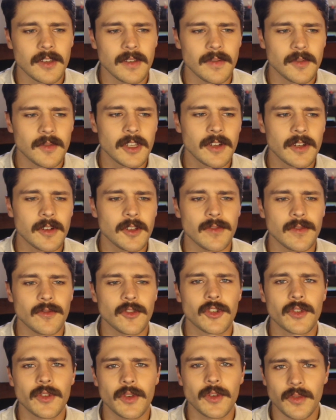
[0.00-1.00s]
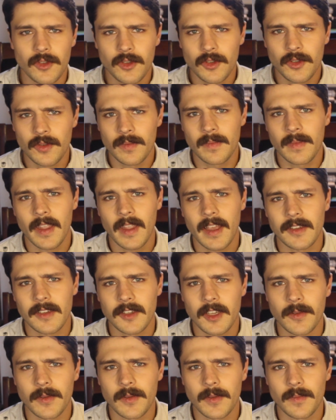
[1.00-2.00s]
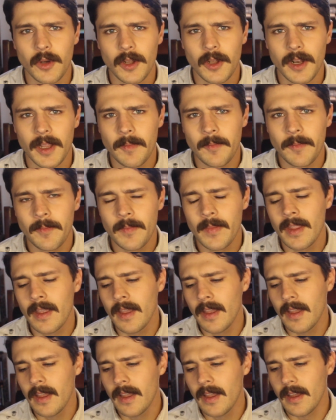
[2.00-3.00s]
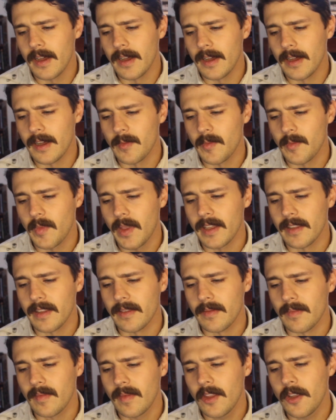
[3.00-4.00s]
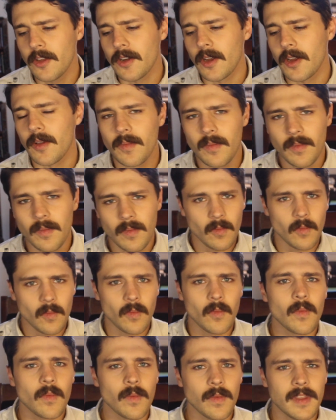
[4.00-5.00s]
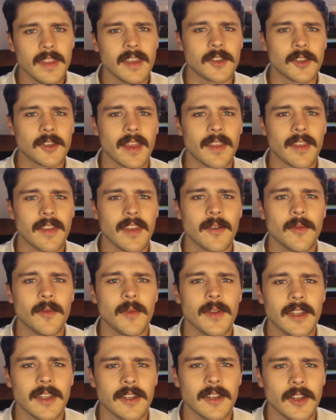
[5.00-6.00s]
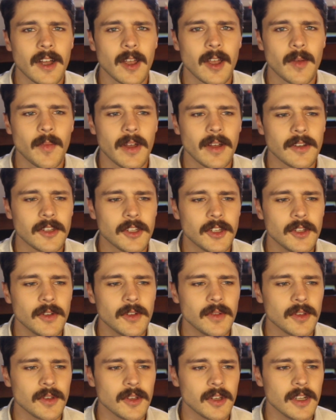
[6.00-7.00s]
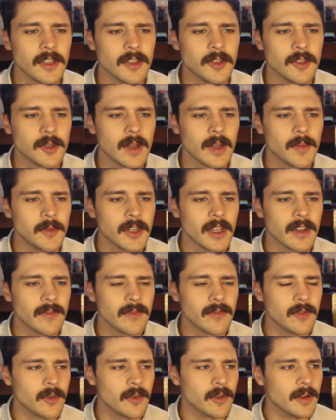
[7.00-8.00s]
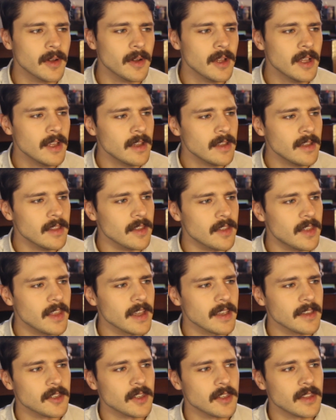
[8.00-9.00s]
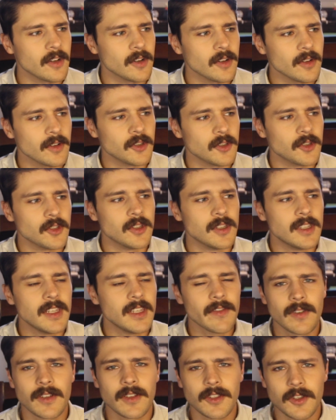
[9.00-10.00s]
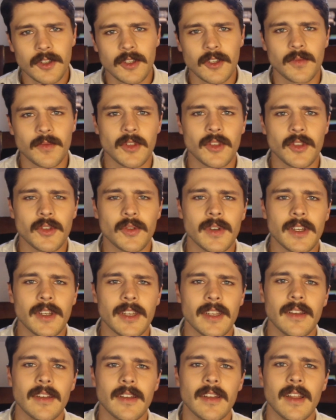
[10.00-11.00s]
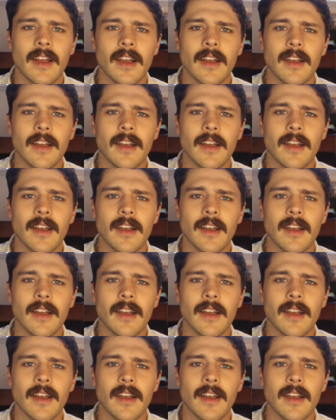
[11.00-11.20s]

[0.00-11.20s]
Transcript: series of truths, as he would put it. And this, I think we can talk about too, is a good subject for the thing, is that there's differences between